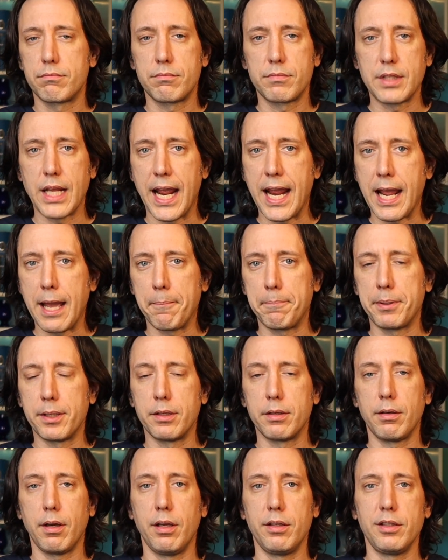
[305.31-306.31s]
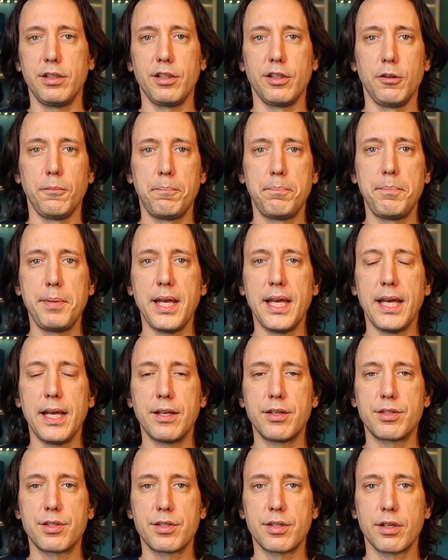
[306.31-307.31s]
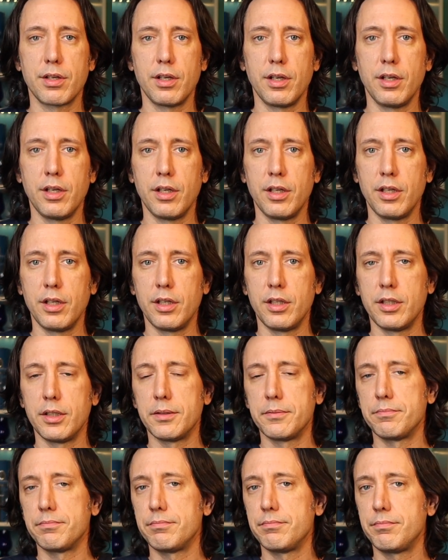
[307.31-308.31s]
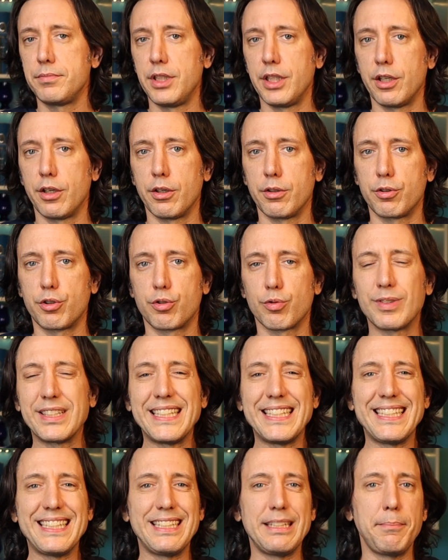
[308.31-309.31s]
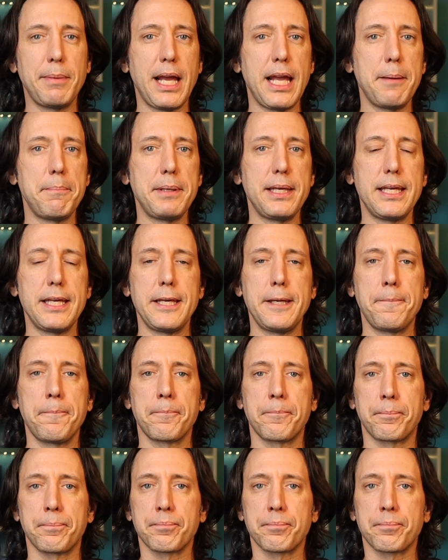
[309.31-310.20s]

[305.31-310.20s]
damp, a little bit, green maybe.